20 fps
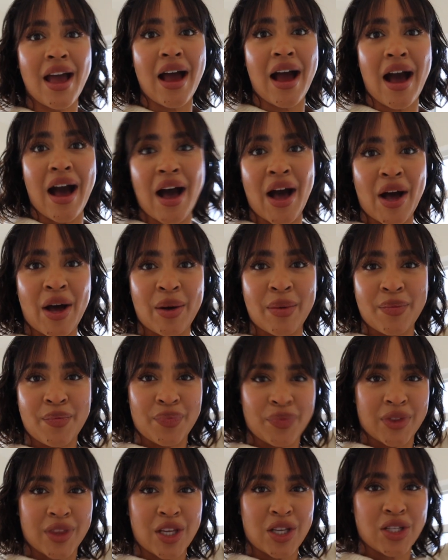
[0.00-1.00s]

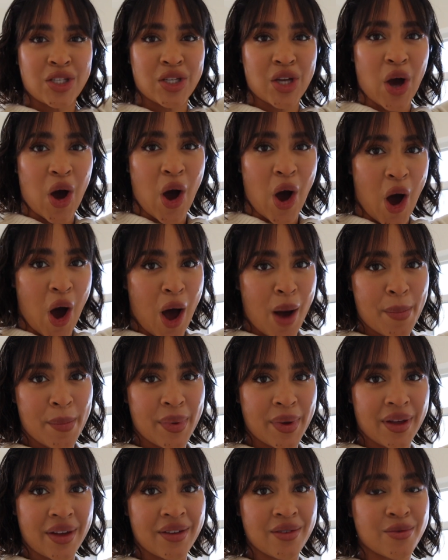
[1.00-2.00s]
Um, the top
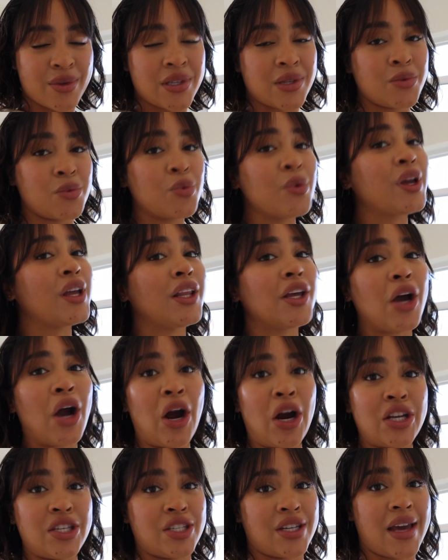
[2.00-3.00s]
was really
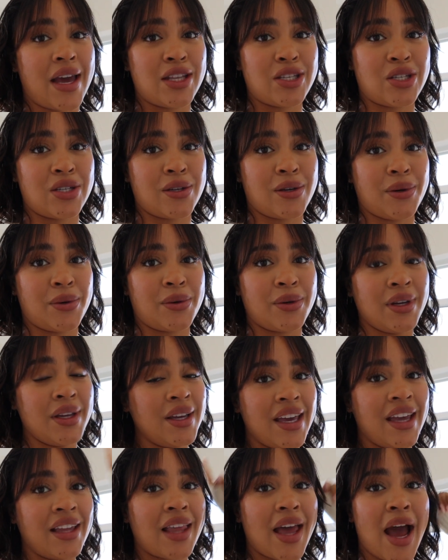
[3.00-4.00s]
hard to get to.
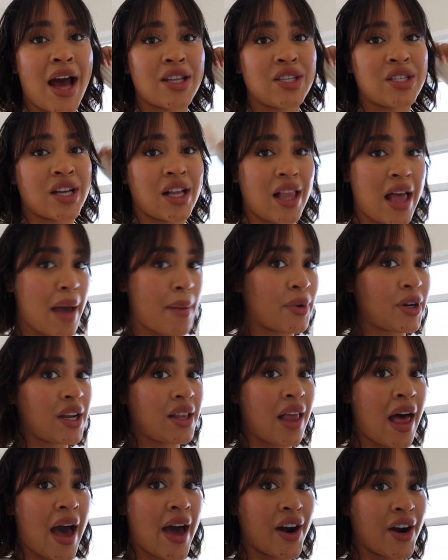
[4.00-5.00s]
Eli had to climb on a
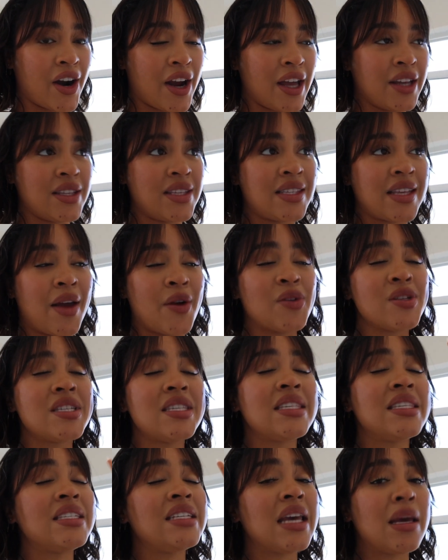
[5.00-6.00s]
ladder and stand on
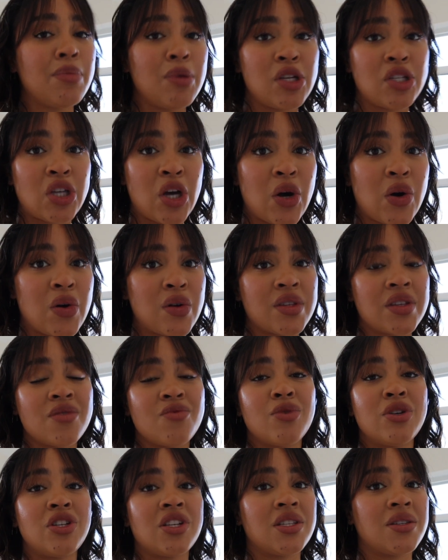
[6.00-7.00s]
his tippy toes and
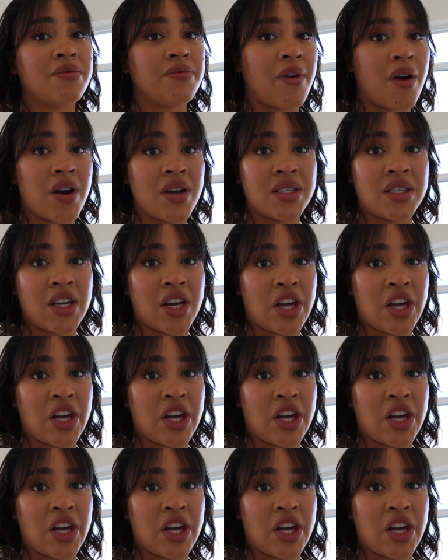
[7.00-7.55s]
reach as far as he